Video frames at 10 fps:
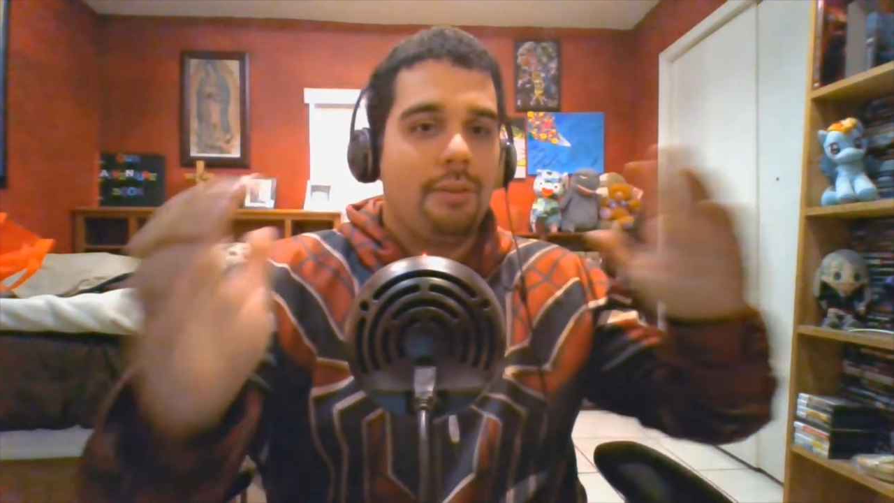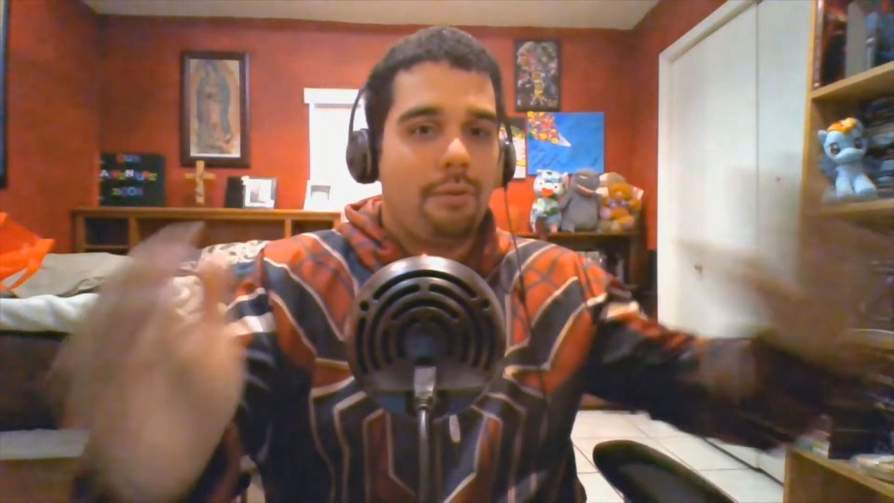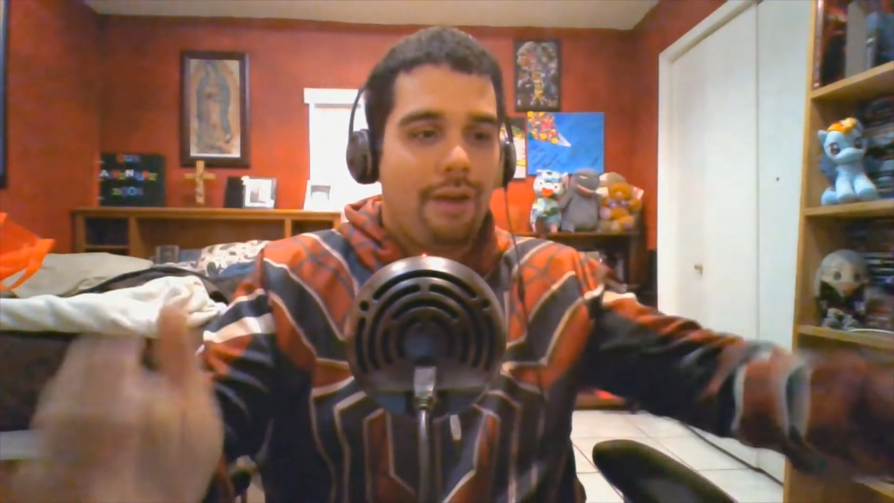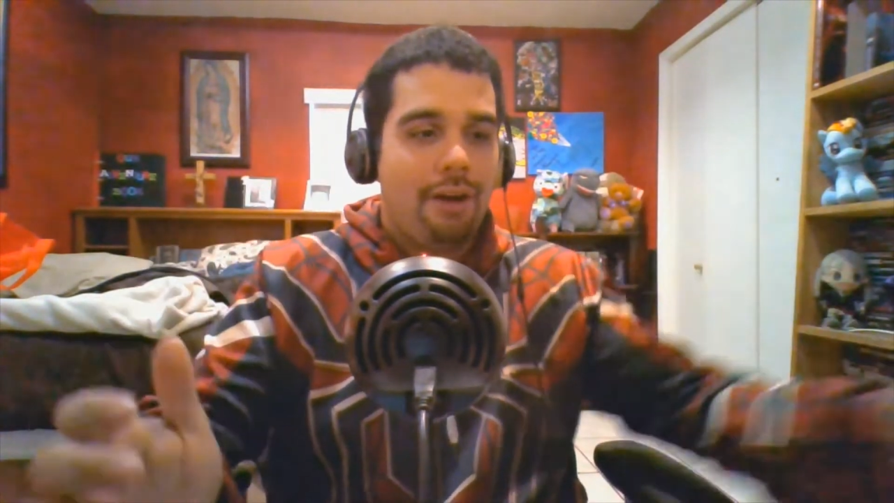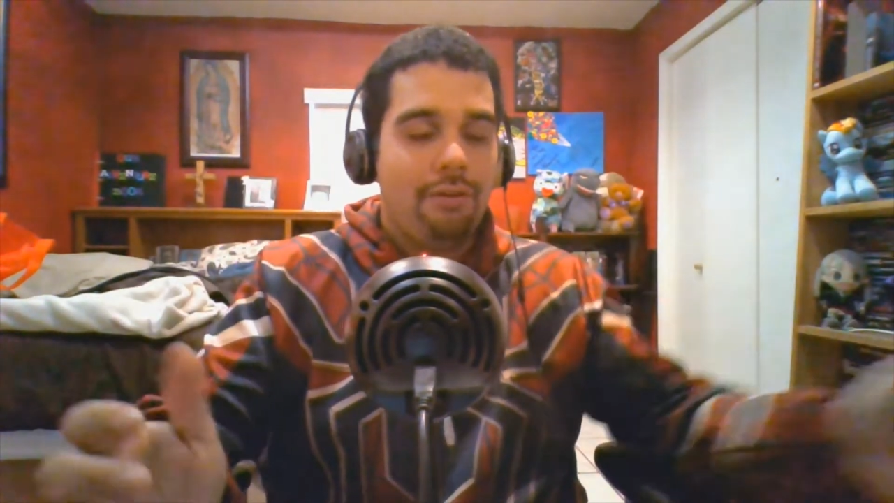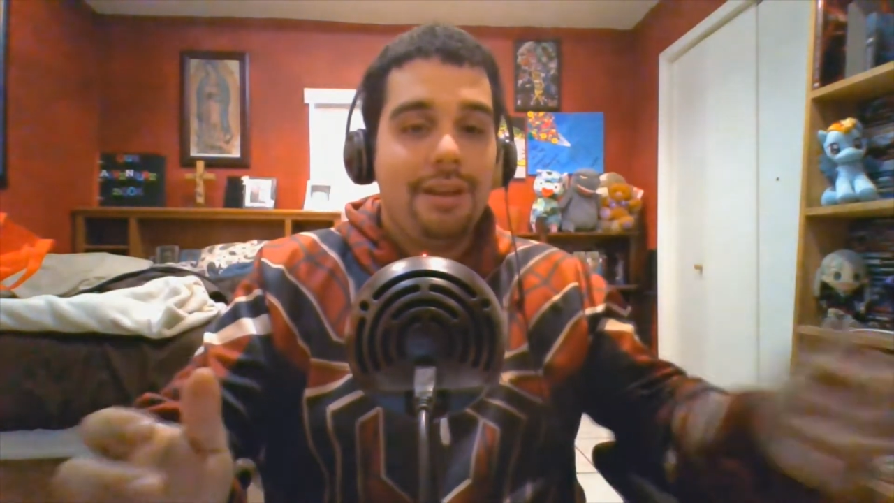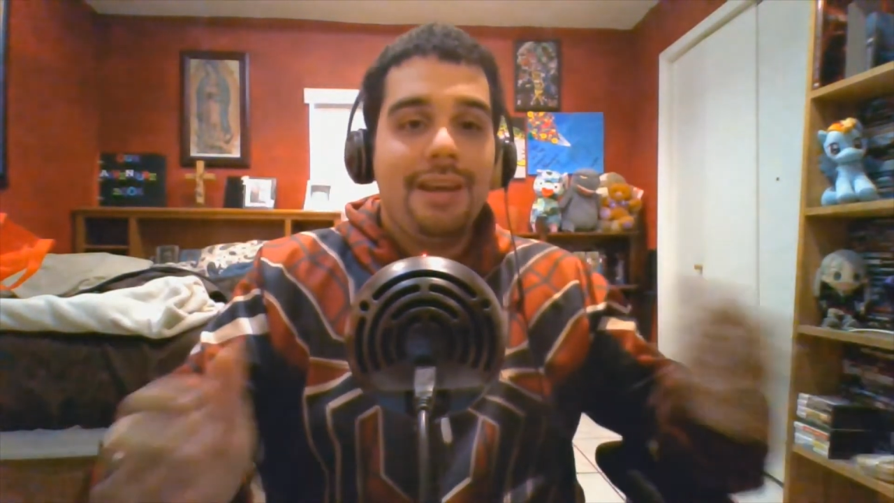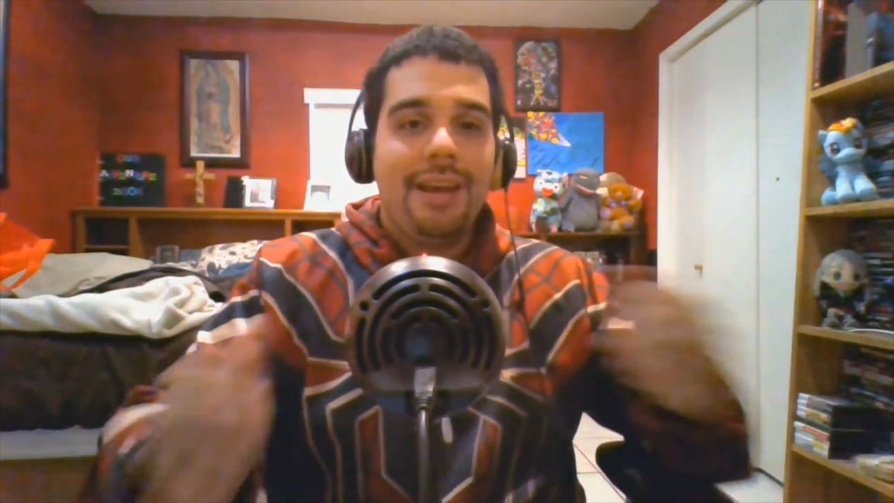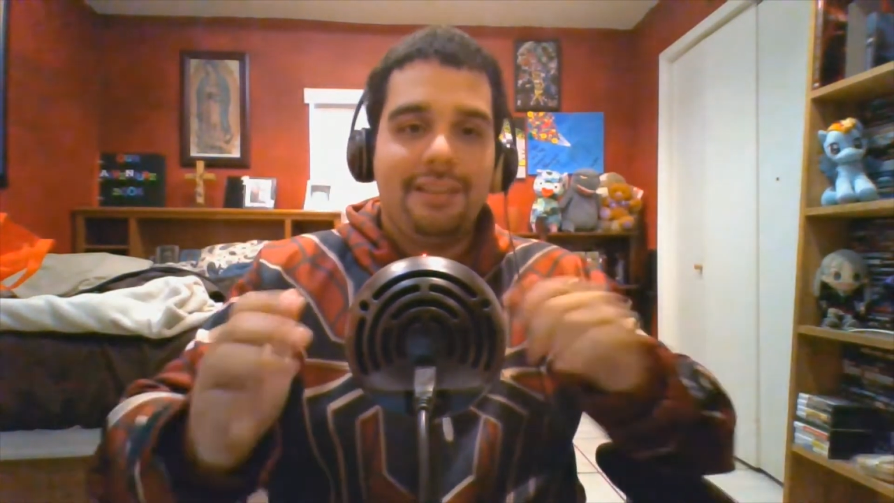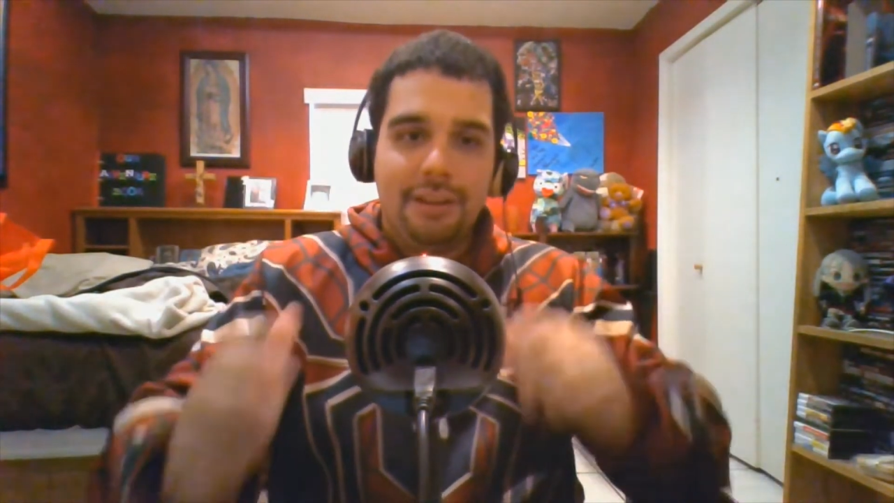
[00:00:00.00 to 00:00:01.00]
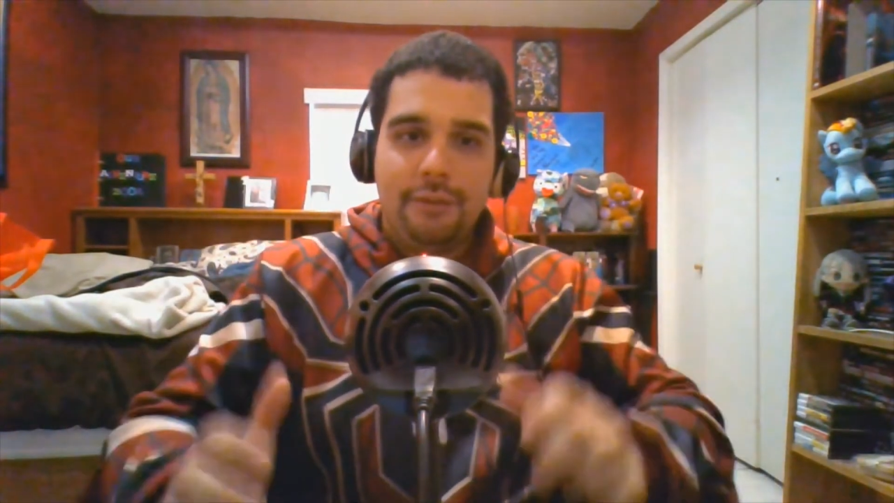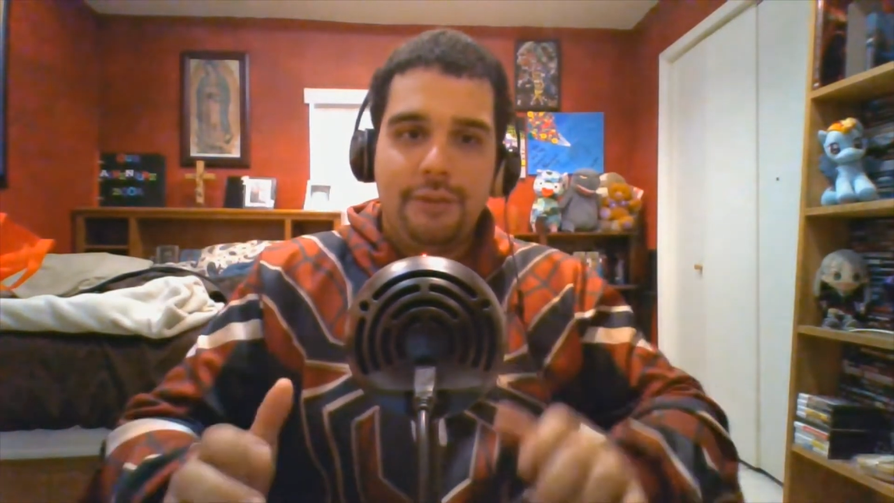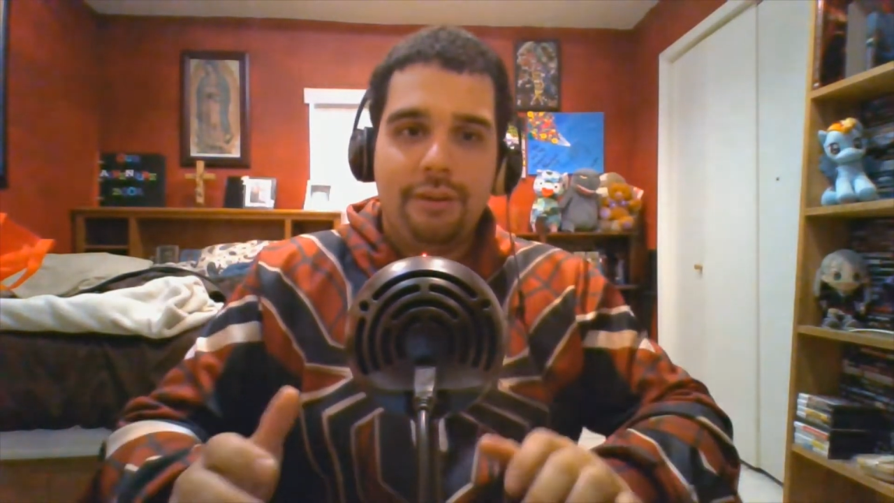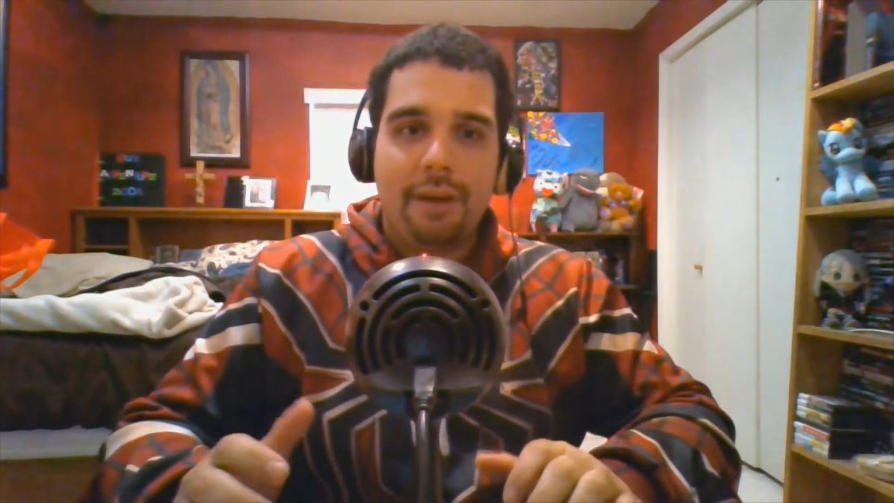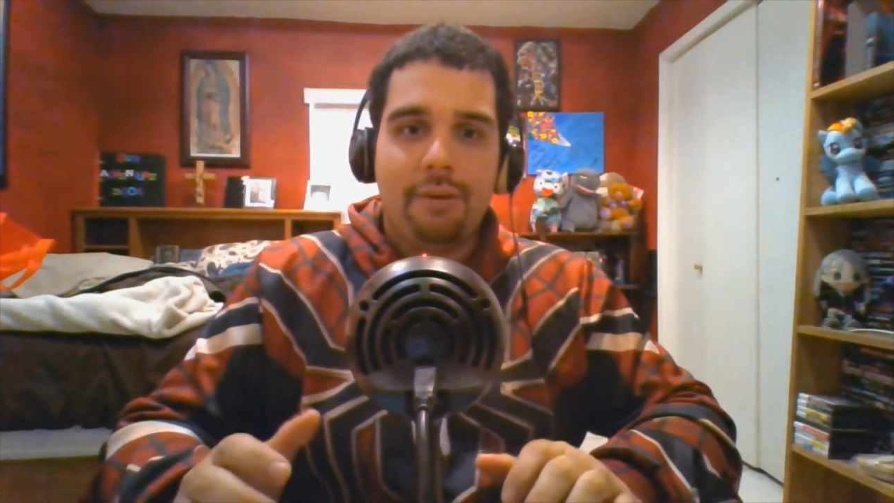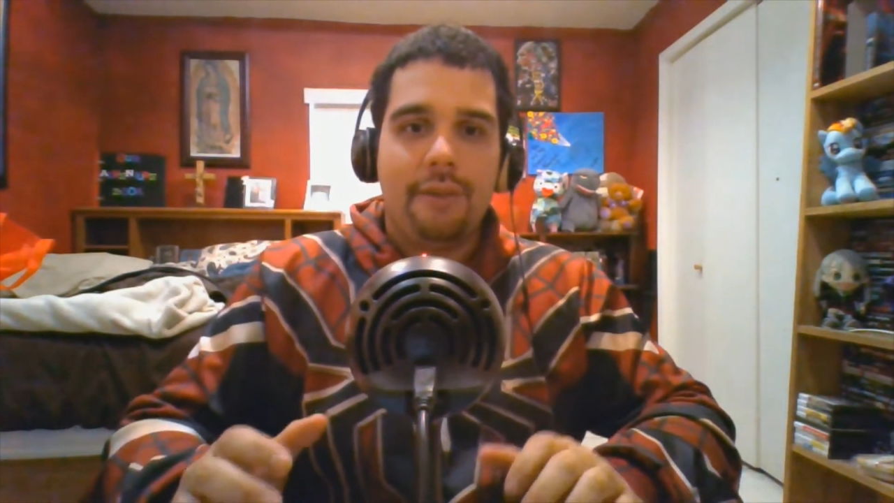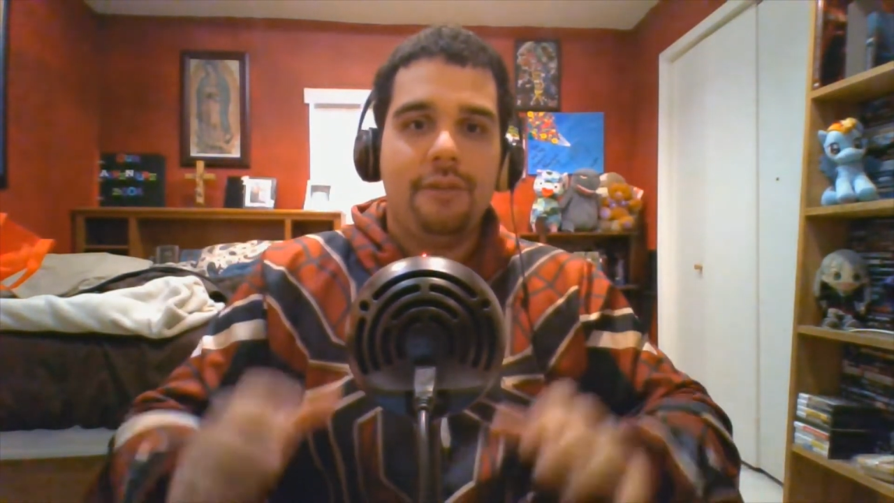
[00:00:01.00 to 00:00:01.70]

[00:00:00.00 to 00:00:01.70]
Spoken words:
them around, it does feel that way.